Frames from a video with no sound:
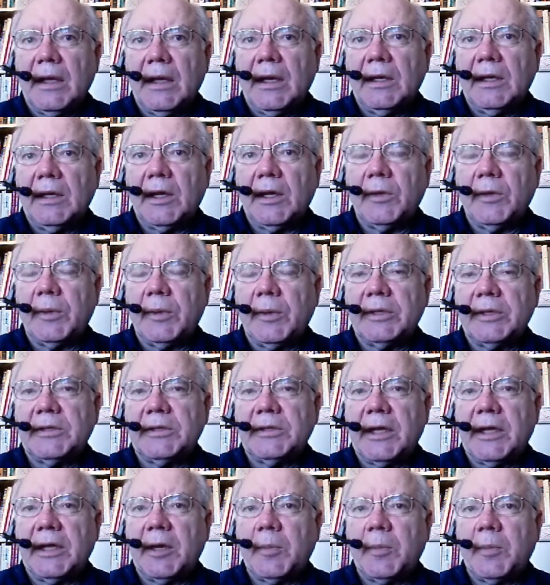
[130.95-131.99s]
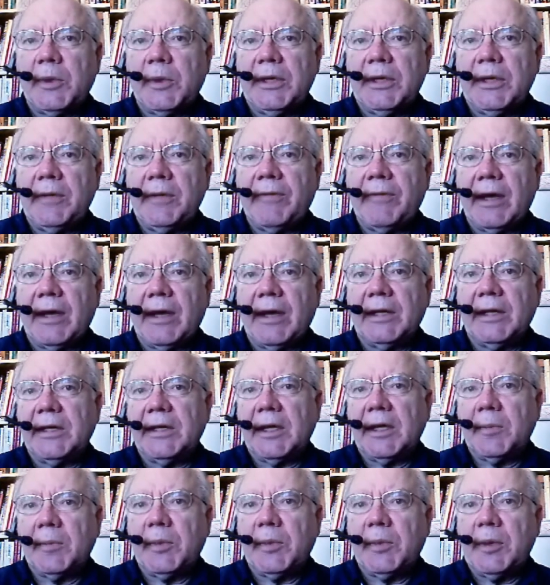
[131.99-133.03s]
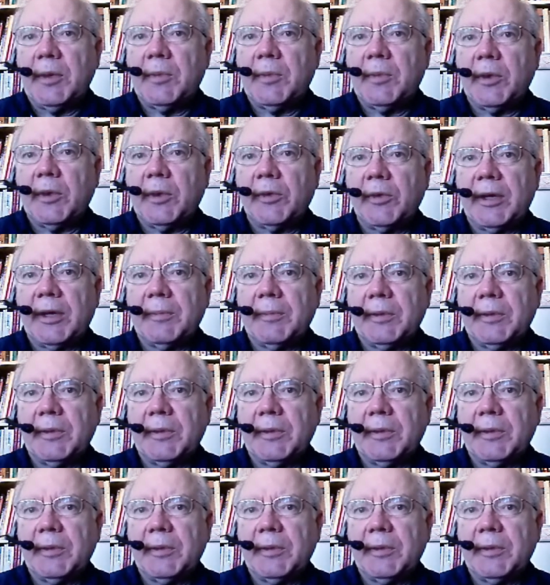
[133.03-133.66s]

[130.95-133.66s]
In other words, they are predefined and preprogrammed.